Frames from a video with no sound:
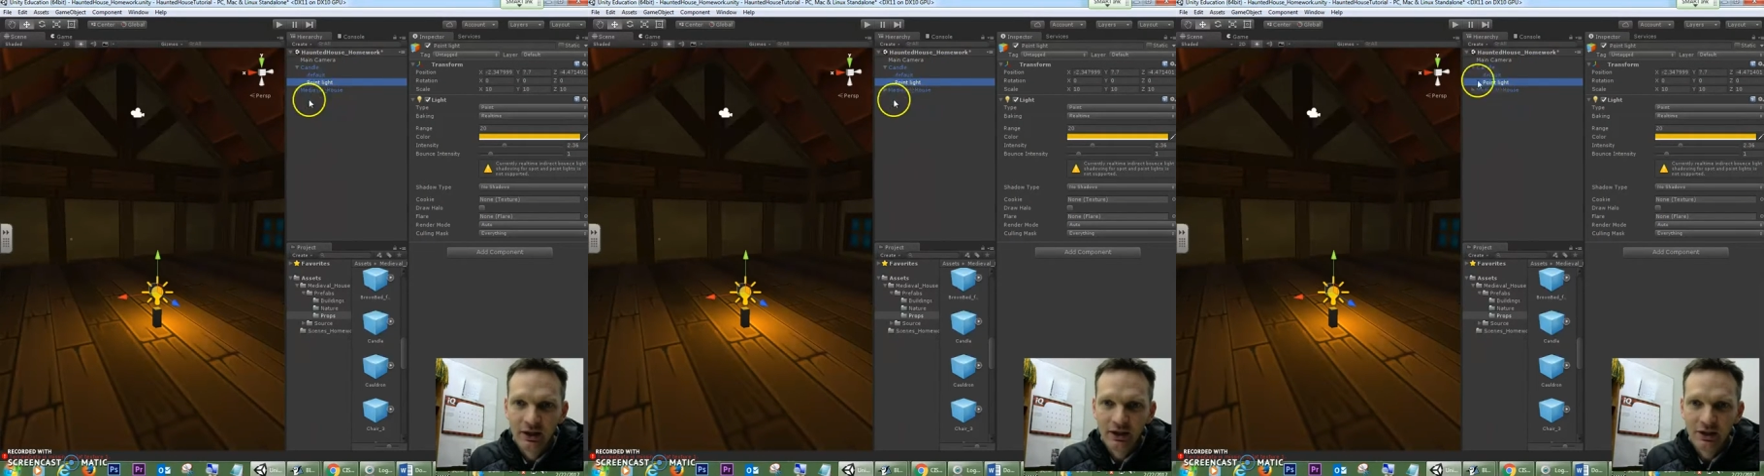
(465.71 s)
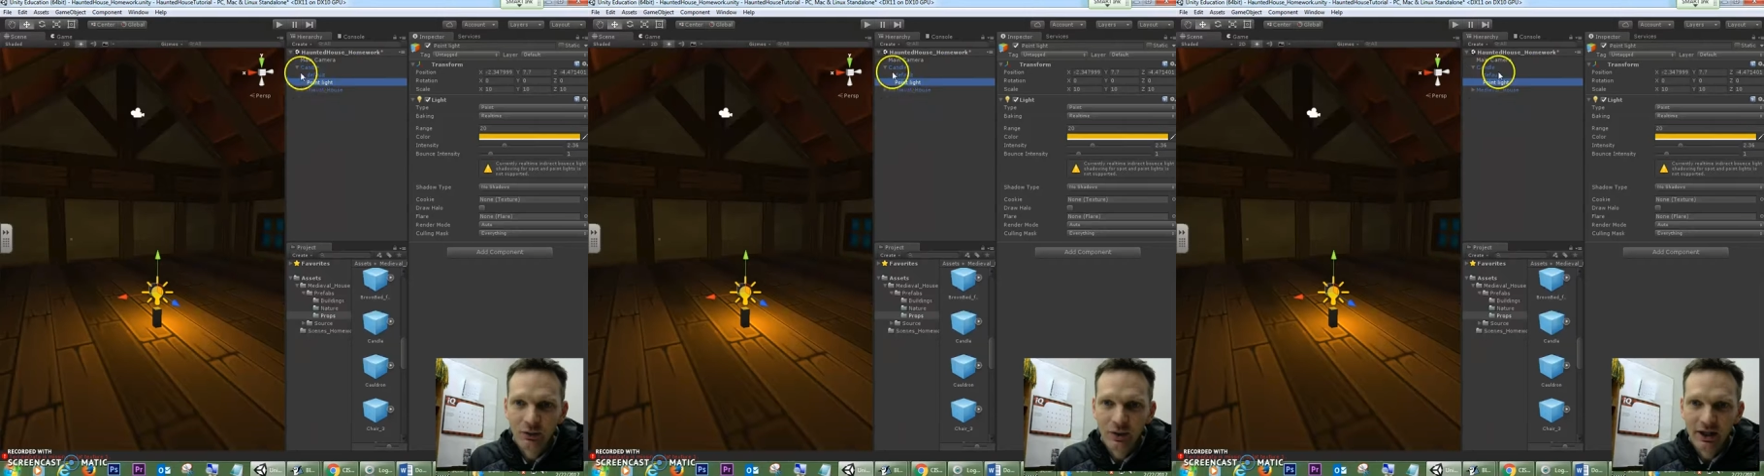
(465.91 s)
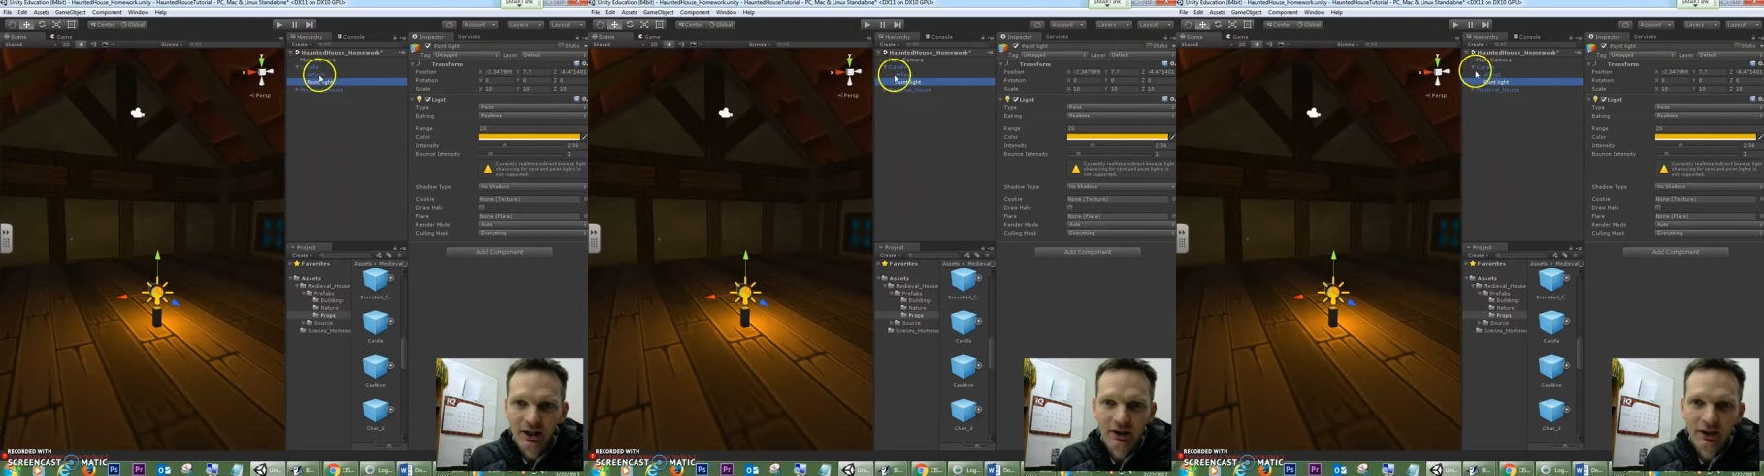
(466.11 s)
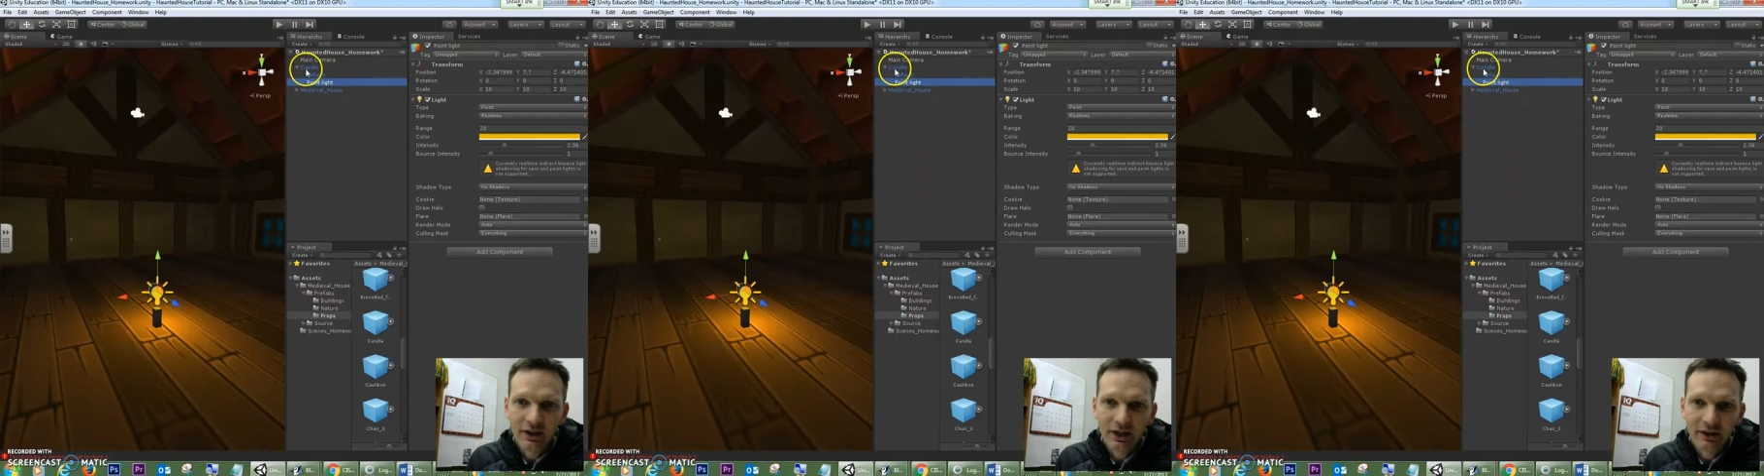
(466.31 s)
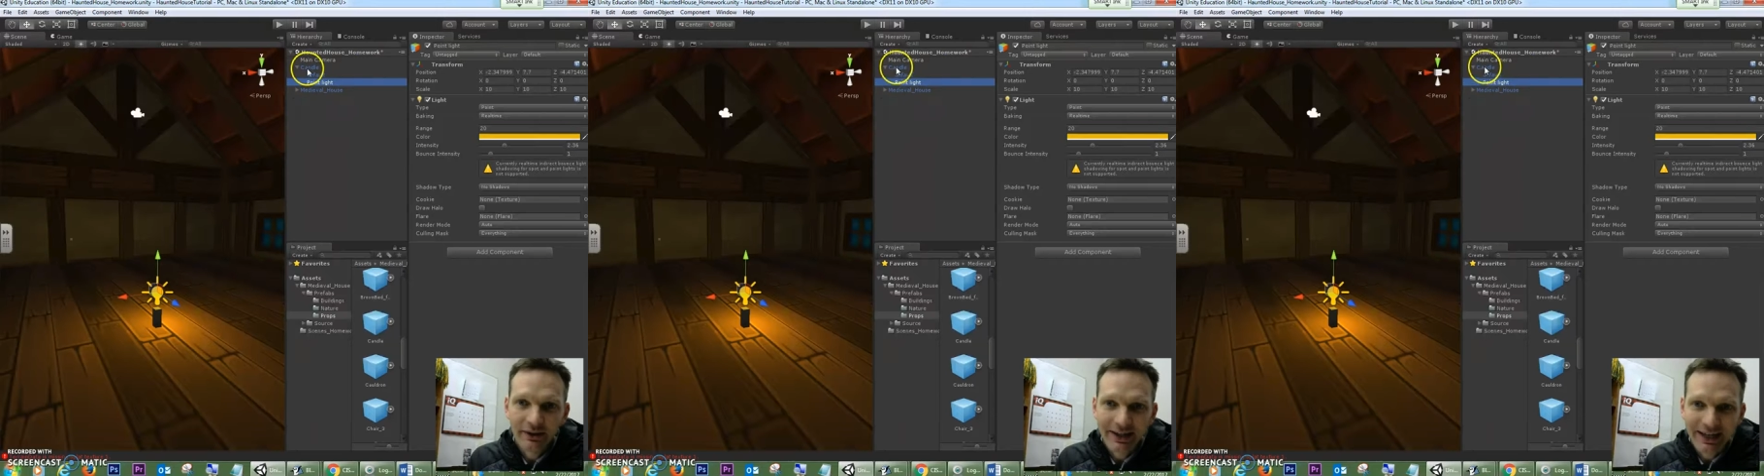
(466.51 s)
So when I
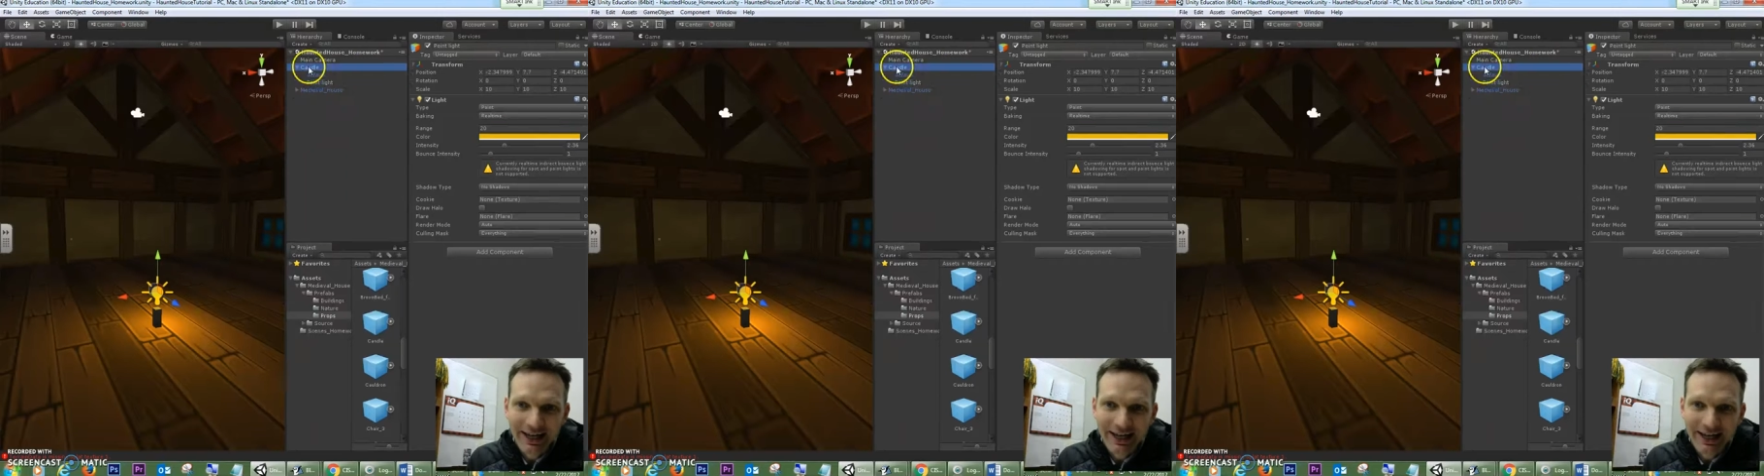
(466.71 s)
click on the